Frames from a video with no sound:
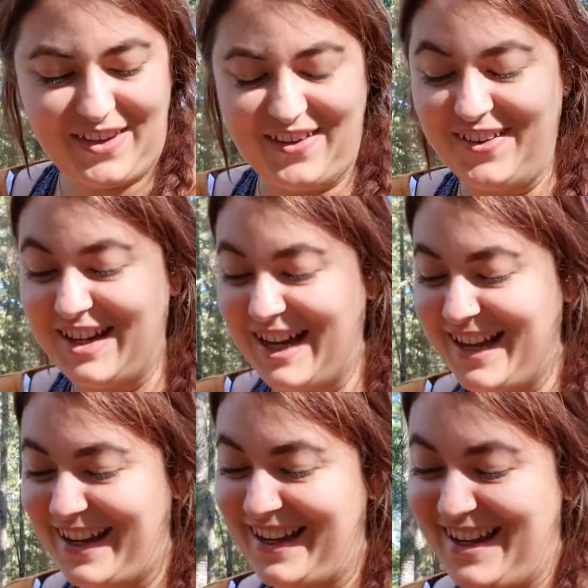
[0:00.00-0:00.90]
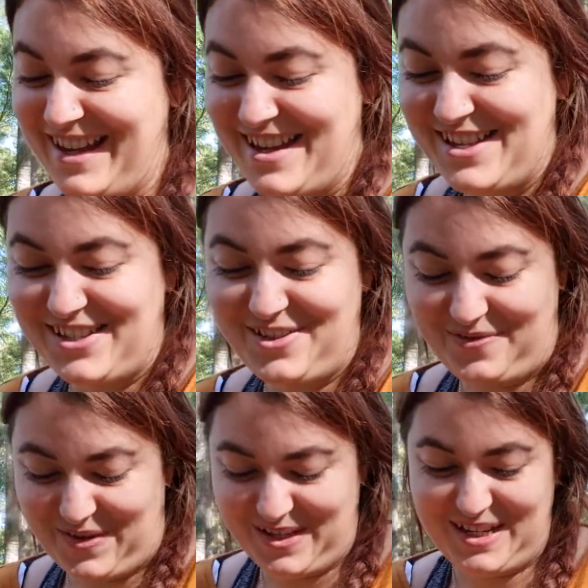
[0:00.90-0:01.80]
Okay, so the
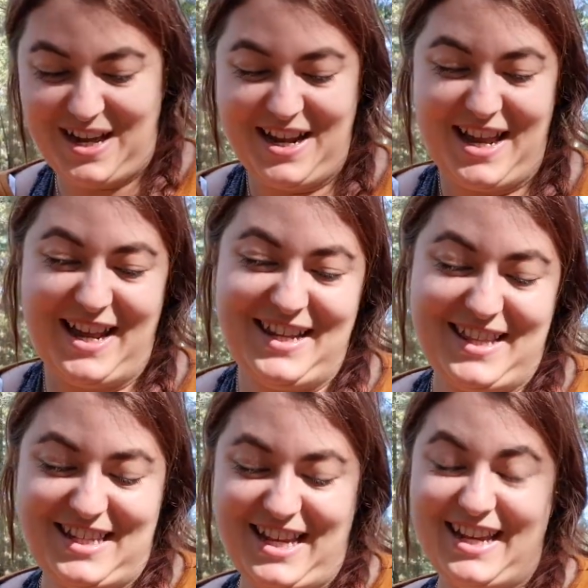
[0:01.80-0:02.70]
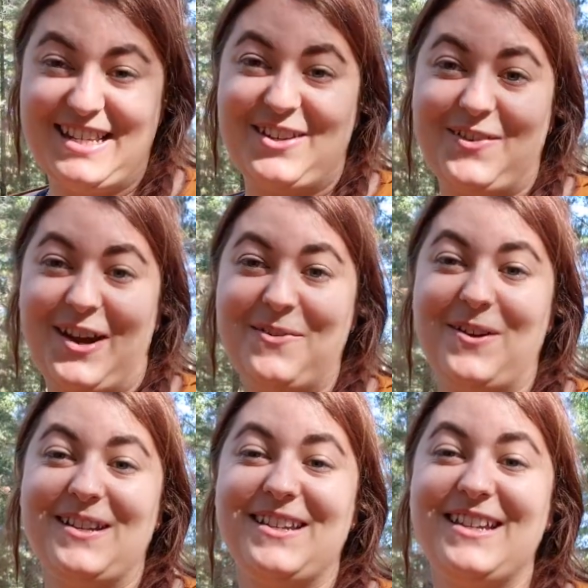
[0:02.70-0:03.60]
first card out of the deck is a great
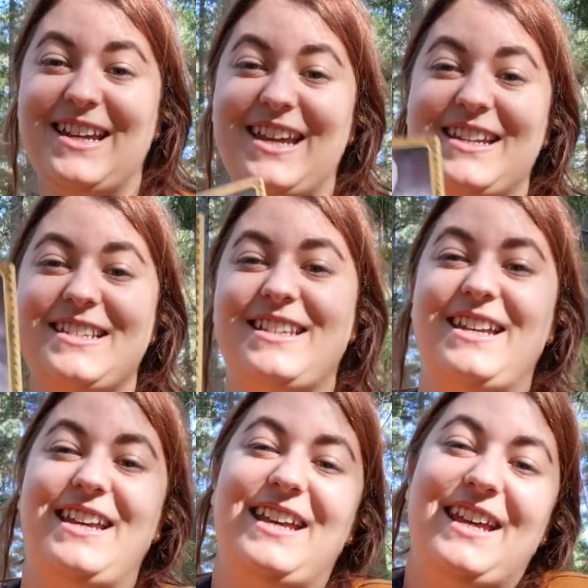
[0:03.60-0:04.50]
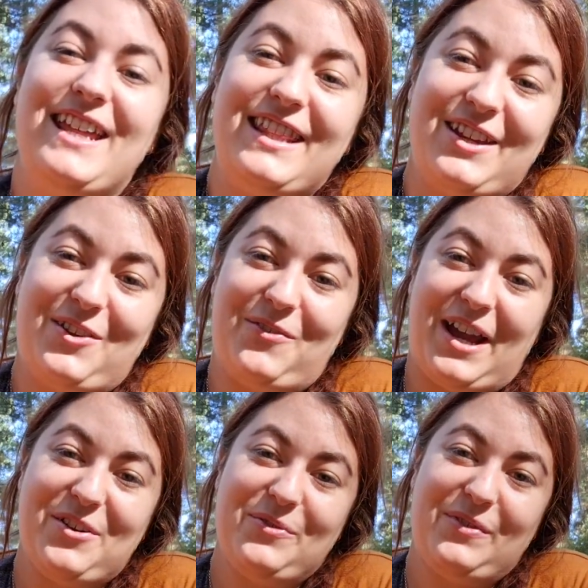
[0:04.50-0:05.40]
one. It's the
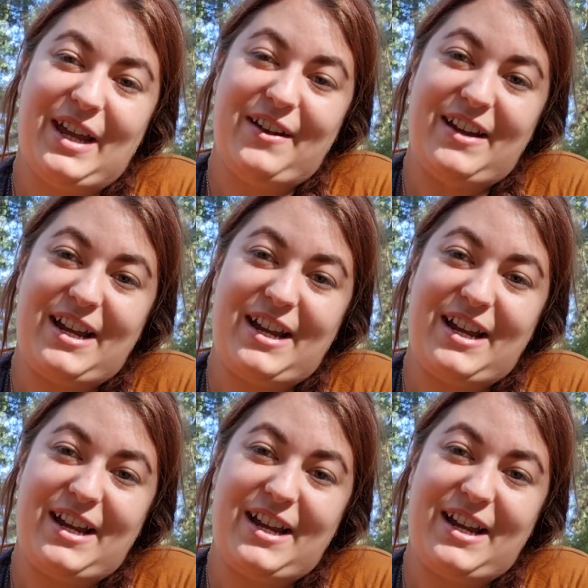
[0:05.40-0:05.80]
Grail Fairy.